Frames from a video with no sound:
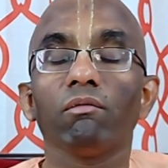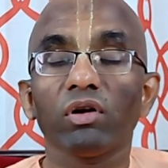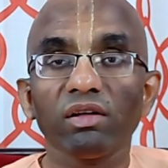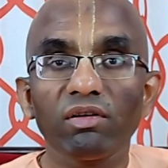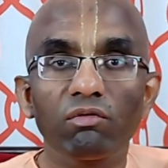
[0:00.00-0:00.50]

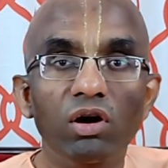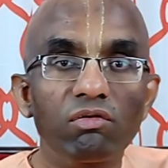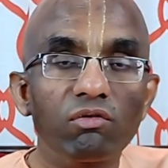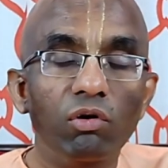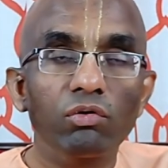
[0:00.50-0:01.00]
whatever
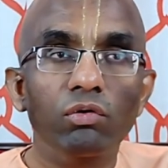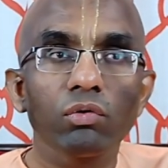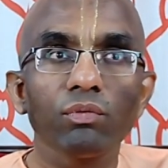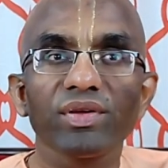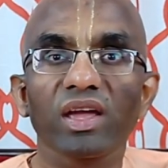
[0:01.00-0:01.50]
work we want to
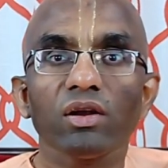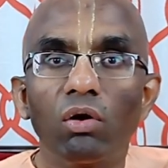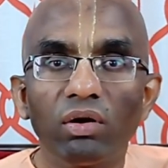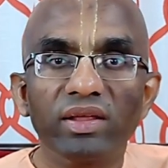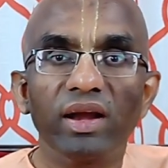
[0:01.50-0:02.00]
do, we
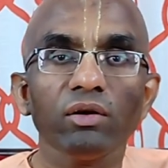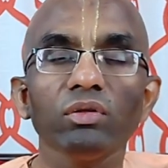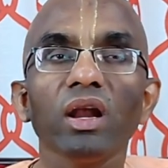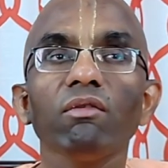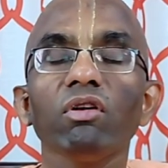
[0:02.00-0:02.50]
cannot get to
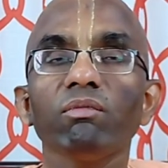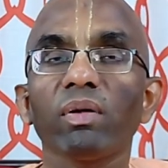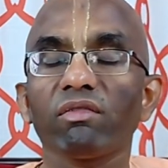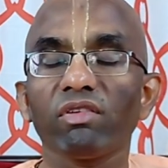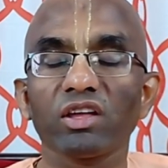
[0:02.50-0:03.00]
the level of
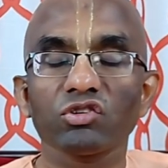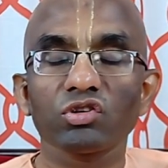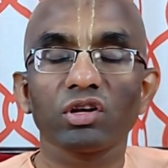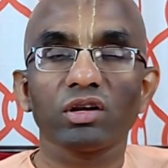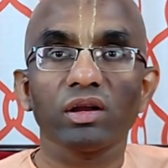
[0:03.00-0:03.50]

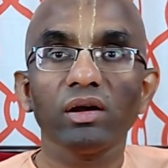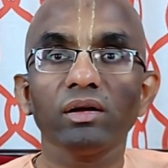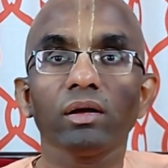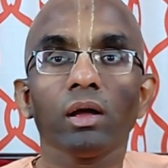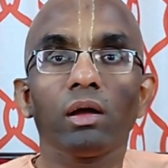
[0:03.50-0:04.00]
perfection in
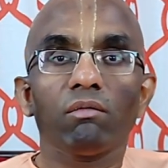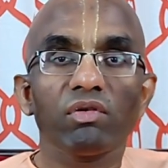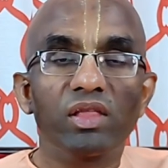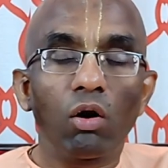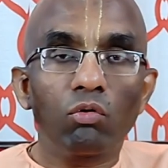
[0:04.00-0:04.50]
it
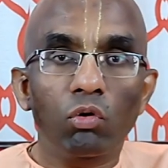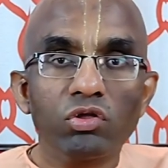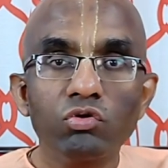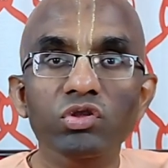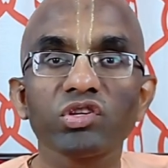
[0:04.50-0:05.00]
without
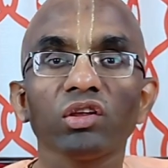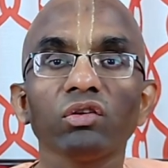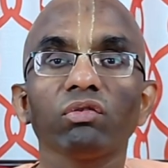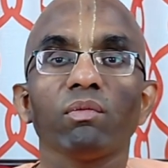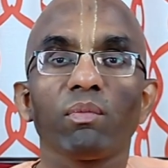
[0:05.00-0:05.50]
going through the
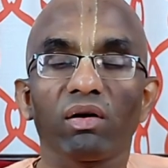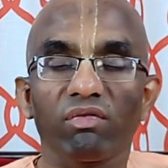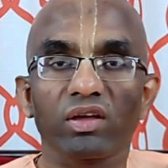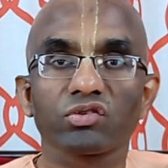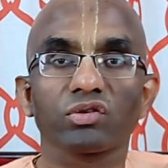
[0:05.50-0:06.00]
stages of
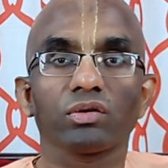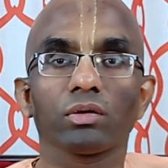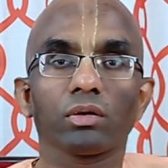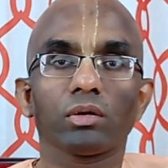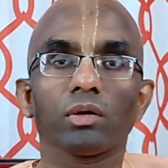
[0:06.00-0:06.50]
imperfection.
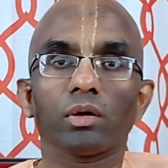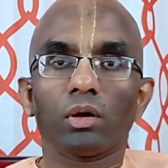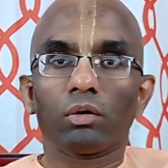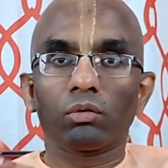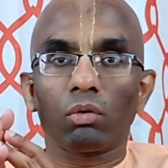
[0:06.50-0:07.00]

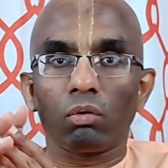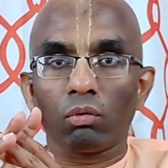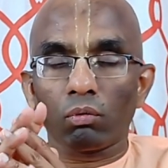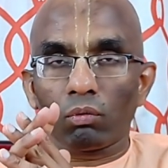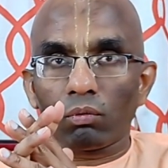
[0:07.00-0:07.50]

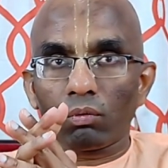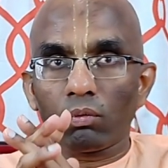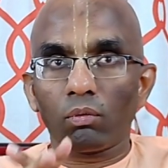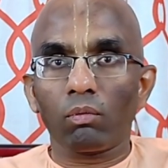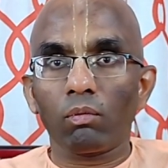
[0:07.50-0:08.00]
So
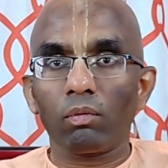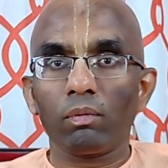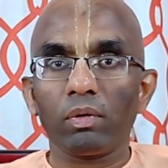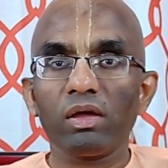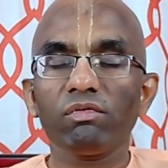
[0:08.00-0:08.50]

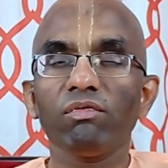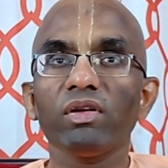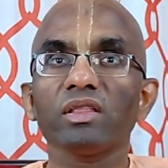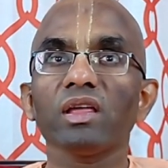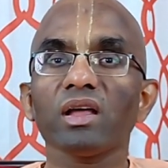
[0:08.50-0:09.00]
if
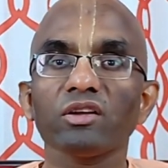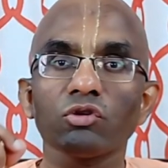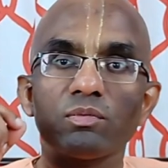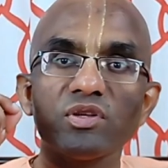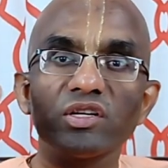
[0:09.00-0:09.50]
we think I
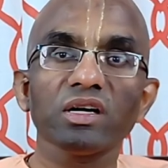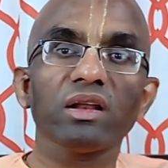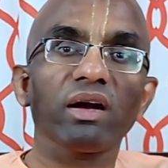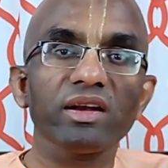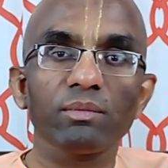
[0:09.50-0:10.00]
should
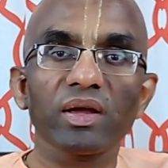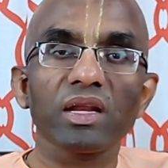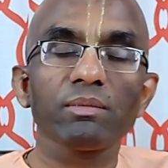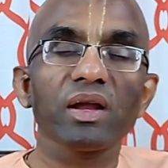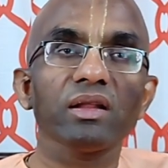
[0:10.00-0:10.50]
immediately, right in the
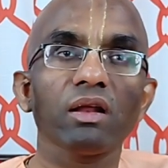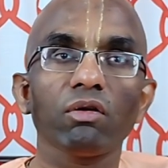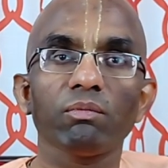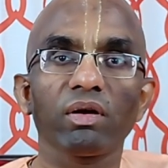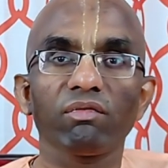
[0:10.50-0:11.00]
beginning, be at the
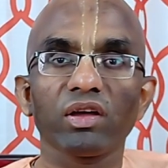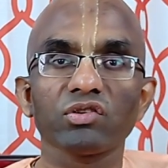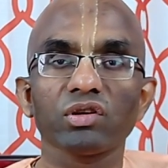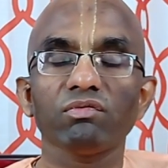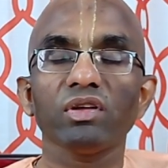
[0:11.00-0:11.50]
level of
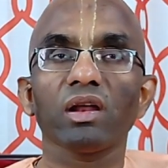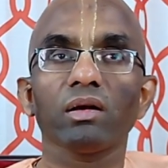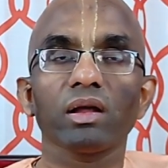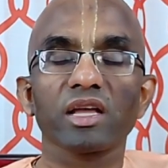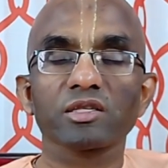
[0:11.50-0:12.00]
perfection, we
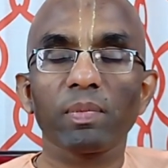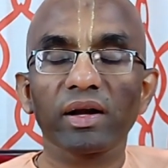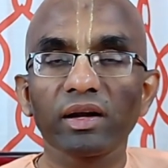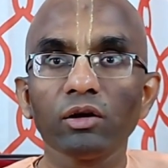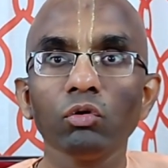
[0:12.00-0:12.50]
are
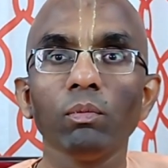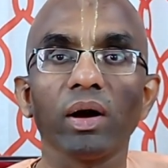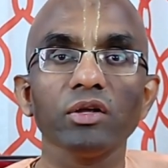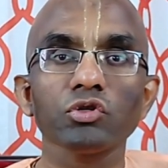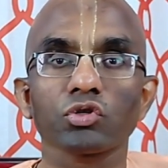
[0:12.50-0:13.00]
expecting too
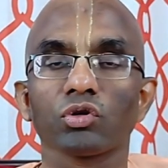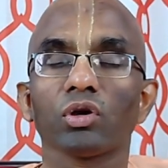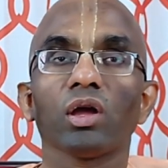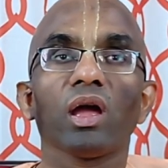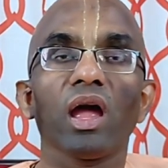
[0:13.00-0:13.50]
much
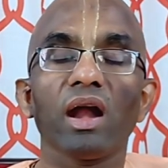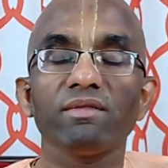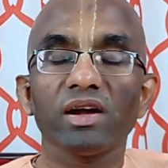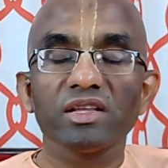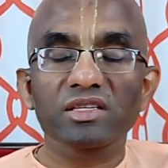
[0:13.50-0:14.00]
and
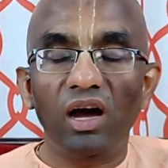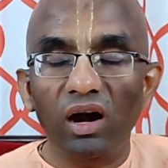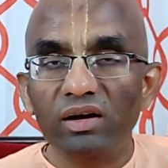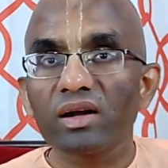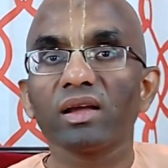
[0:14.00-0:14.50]
we are
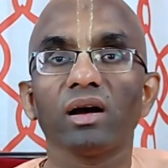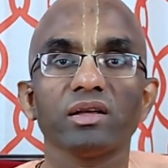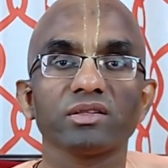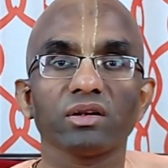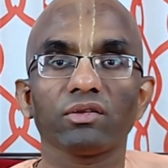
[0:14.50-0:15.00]
disheartening
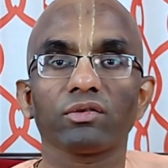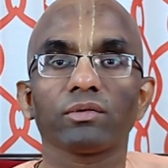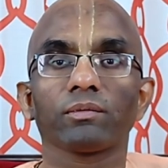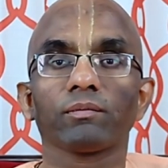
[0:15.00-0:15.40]
ourselves.